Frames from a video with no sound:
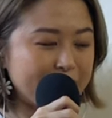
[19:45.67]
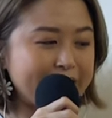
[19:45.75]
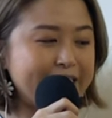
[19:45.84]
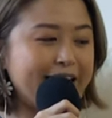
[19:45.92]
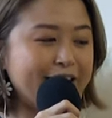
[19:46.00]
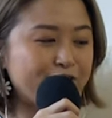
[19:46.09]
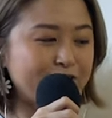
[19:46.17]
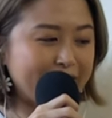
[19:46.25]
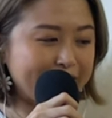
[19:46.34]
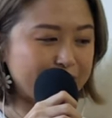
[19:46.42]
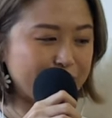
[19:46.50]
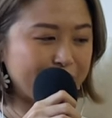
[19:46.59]
another
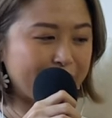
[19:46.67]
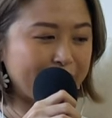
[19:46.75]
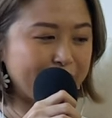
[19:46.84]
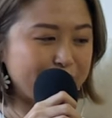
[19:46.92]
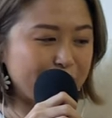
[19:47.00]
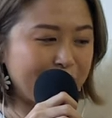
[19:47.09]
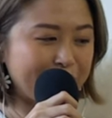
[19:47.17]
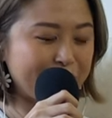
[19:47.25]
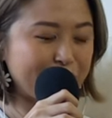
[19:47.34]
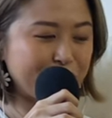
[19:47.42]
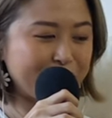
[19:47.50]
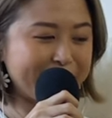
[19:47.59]
9 to 5 job
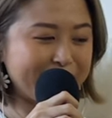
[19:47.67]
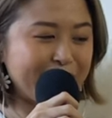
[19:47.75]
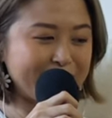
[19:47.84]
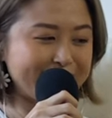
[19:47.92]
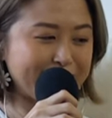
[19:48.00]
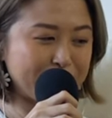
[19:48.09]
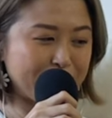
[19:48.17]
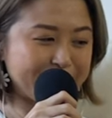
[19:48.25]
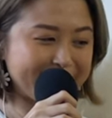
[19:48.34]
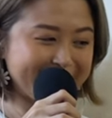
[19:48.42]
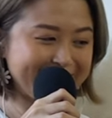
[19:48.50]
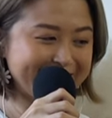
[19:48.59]
doing content
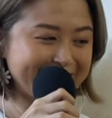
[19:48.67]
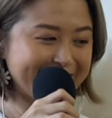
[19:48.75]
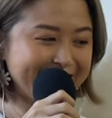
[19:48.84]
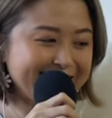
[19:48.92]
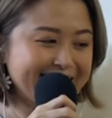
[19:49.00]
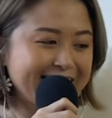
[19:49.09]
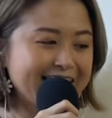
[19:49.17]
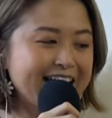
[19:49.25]
marketing again,